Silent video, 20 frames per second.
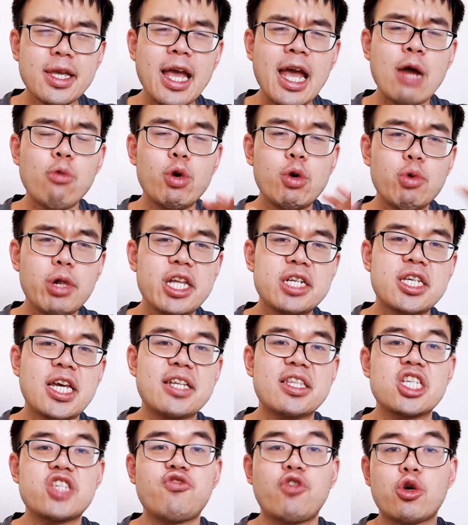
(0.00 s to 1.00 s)
And we really take
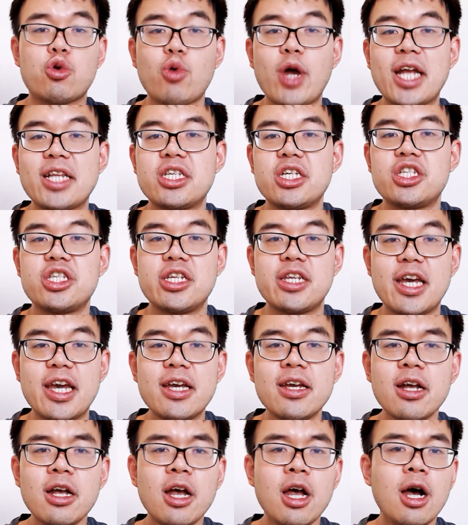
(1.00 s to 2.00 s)
this for granted
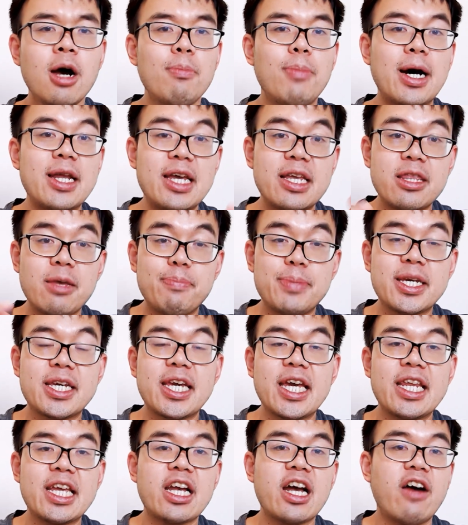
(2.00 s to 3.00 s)
today, but in the
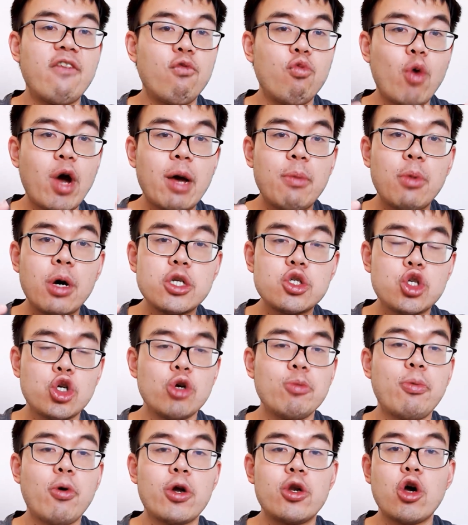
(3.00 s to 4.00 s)
beginning of Web
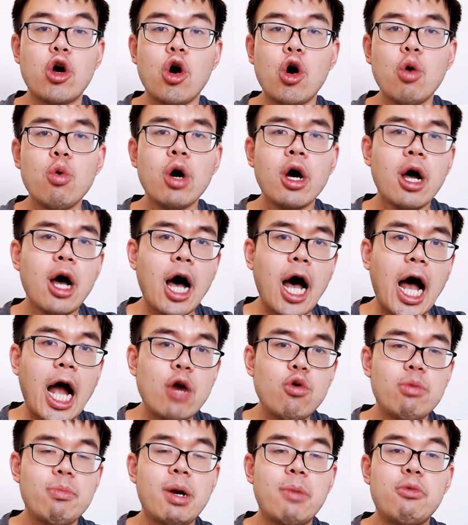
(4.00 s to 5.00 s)
2.0, I
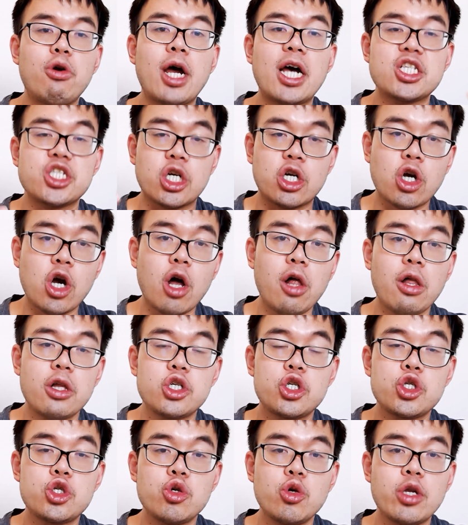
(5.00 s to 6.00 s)
remember as a
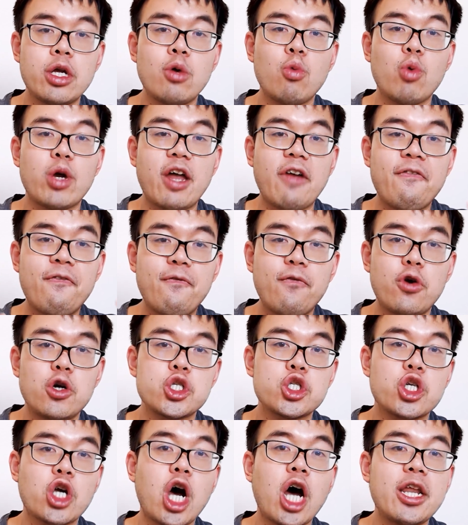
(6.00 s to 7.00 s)
college student when I
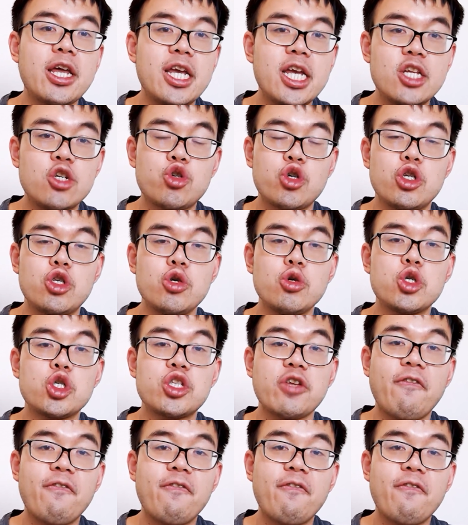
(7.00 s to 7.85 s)
first got introduced to